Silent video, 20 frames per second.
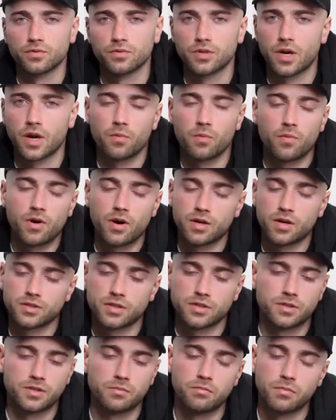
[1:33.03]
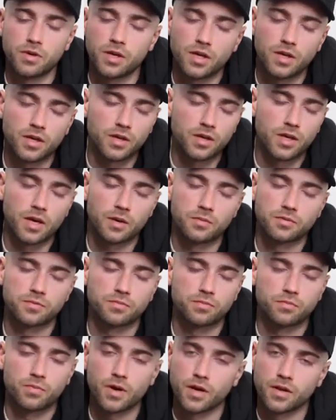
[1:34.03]
and I watched as the media kept
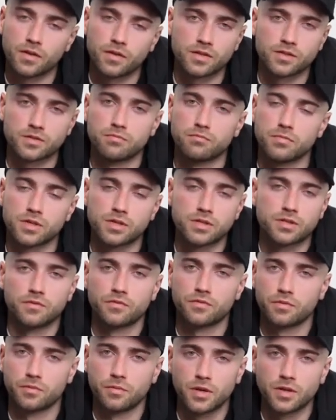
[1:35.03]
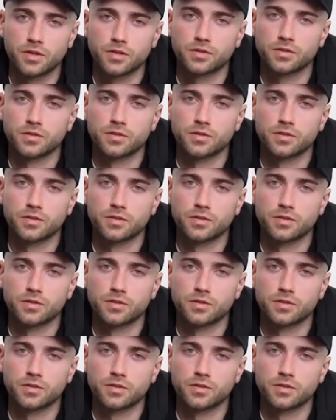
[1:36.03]
spreading this misinformation.